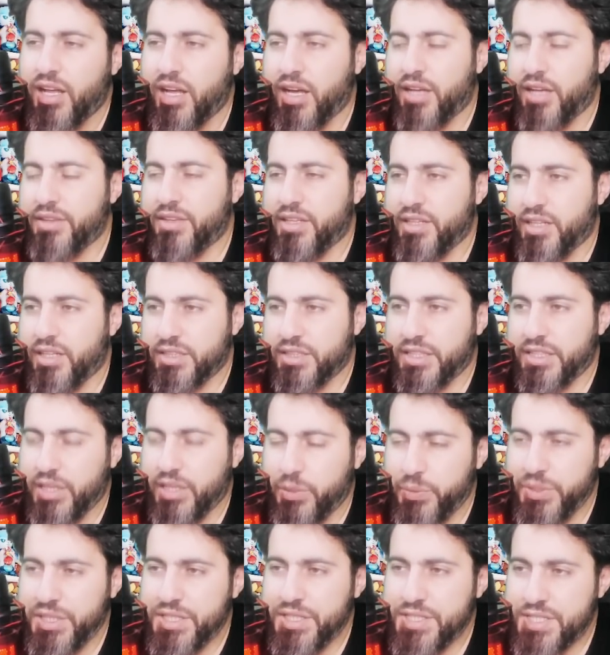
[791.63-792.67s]
They are
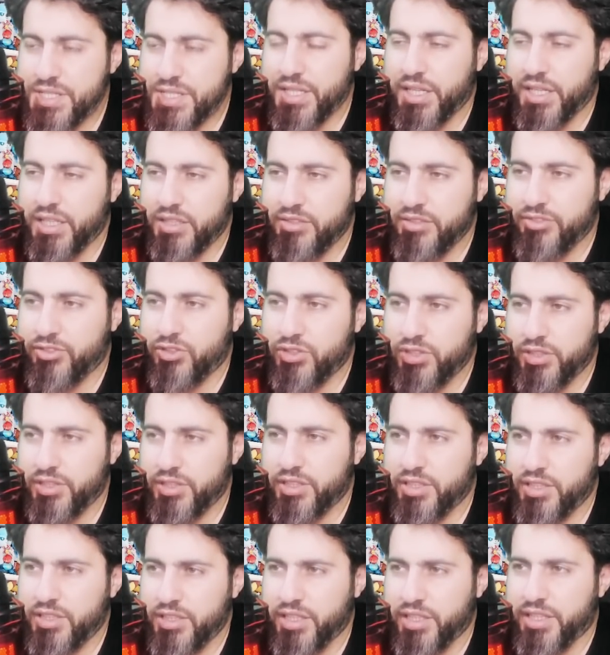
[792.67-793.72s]
going straight for
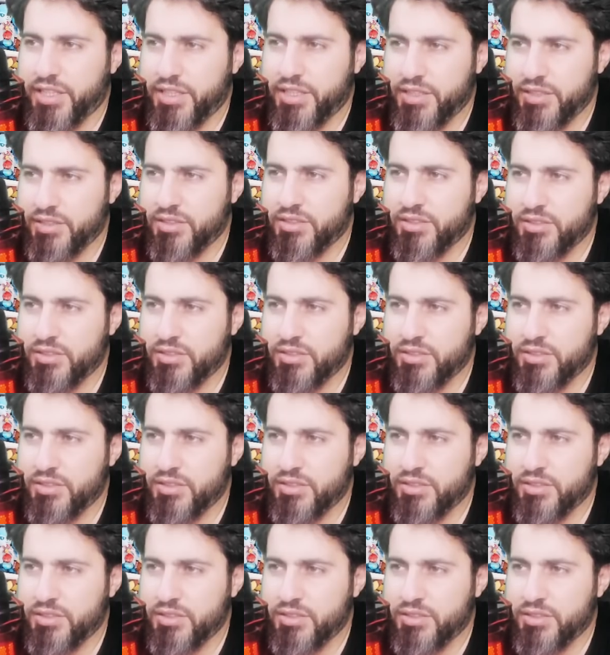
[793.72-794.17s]
the...